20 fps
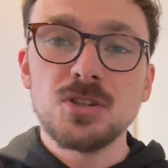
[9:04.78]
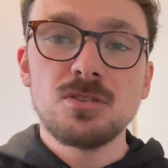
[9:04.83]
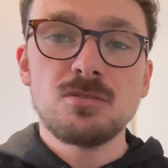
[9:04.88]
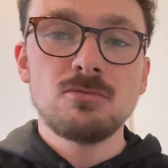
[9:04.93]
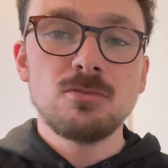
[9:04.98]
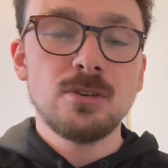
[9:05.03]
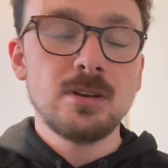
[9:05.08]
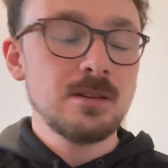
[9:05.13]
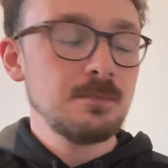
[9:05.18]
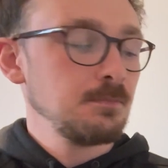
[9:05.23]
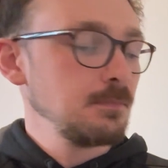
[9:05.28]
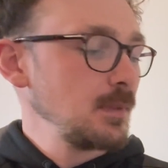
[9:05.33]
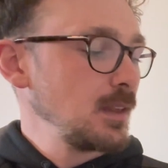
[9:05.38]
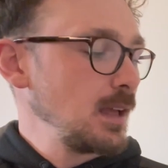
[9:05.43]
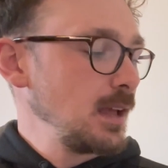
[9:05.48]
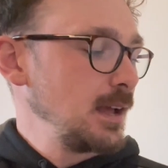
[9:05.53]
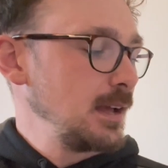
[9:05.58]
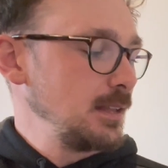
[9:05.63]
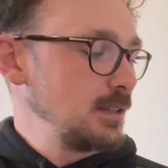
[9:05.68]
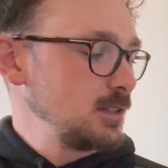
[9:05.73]
through it
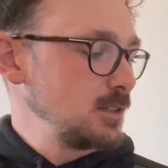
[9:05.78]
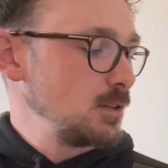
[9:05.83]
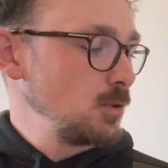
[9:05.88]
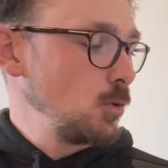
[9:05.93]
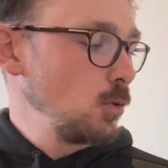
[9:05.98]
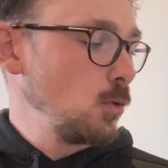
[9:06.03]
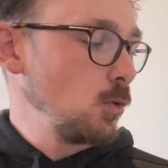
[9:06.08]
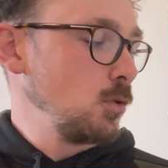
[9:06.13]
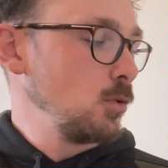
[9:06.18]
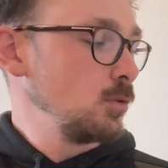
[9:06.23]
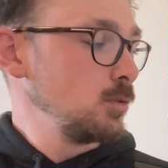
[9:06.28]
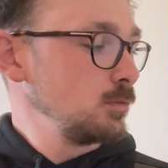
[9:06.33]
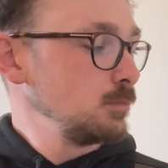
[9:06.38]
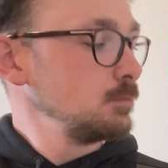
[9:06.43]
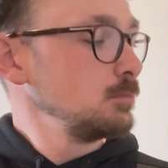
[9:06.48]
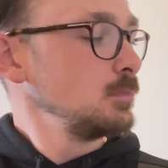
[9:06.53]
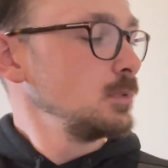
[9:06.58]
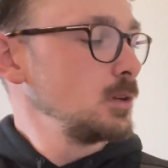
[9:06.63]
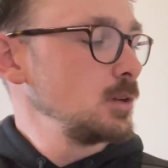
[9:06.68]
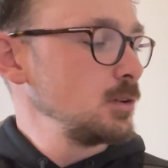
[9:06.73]
or
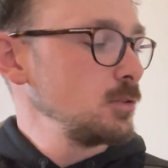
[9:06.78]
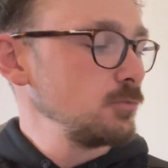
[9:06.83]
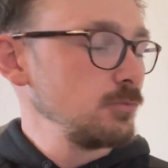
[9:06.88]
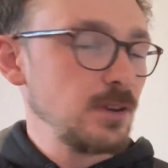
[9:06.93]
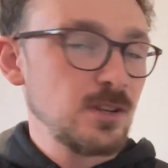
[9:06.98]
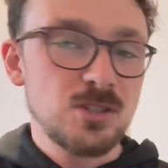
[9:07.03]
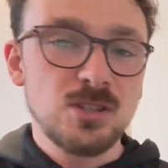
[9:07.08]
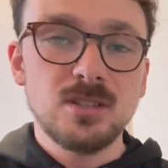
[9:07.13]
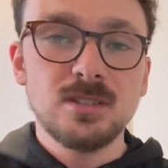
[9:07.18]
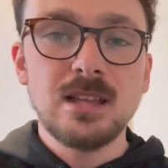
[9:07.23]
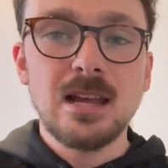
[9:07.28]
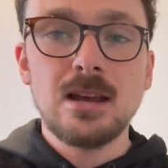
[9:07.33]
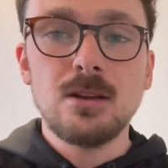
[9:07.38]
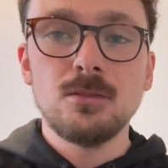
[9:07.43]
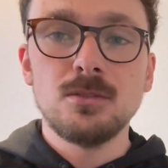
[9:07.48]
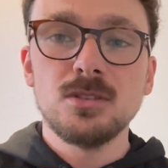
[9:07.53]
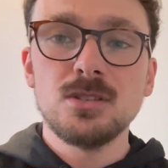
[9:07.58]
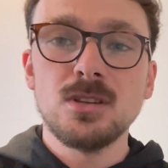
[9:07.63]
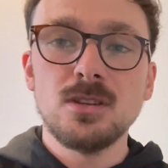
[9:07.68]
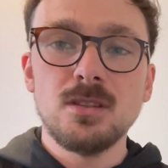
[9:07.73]
reaching
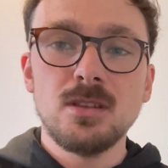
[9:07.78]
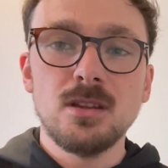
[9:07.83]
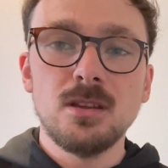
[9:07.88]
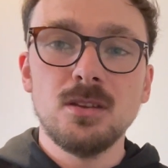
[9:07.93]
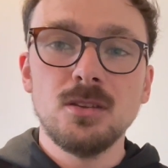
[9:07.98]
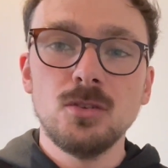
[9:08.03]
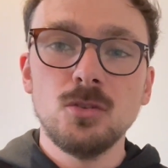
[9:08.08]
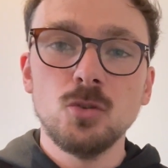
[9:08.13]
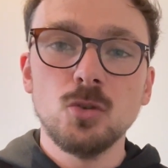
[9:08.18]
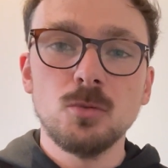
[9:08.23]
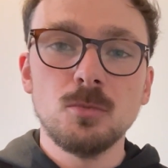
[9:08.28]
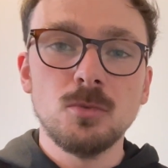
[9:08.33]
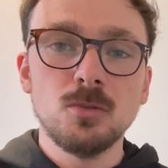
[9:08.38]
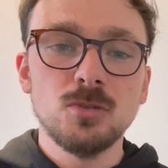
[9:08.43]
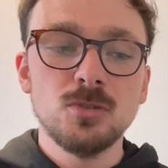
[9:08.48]
down to the normal